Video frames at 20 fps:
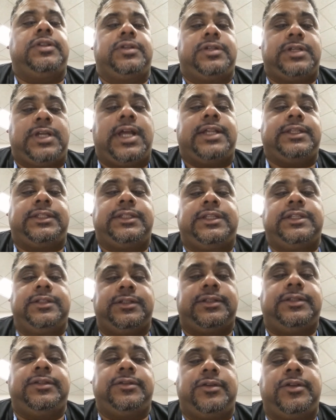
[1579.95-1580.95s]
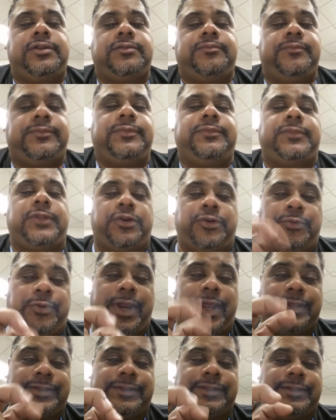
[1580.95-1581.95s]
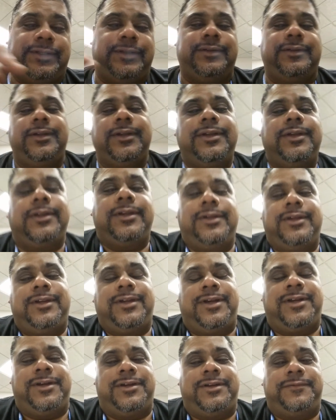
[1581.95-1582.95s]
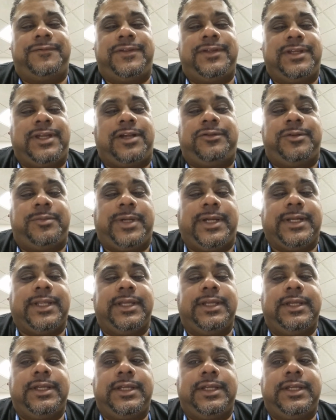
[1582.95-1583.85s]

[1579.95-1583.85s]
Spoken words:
constant harassing of the elder body.